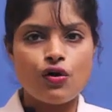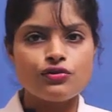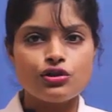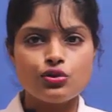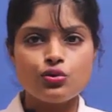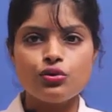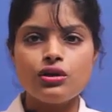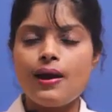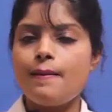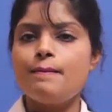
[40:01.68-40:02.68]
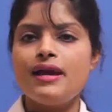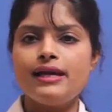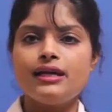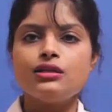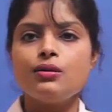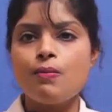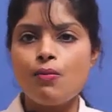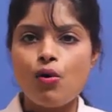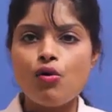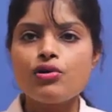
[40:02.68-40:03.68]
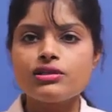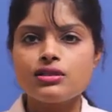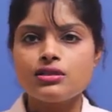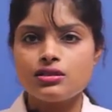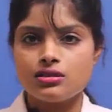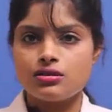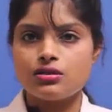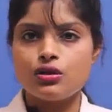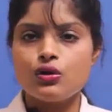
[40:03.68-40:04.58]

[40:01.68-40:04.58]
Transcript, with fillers: of the tooth, make it more resistant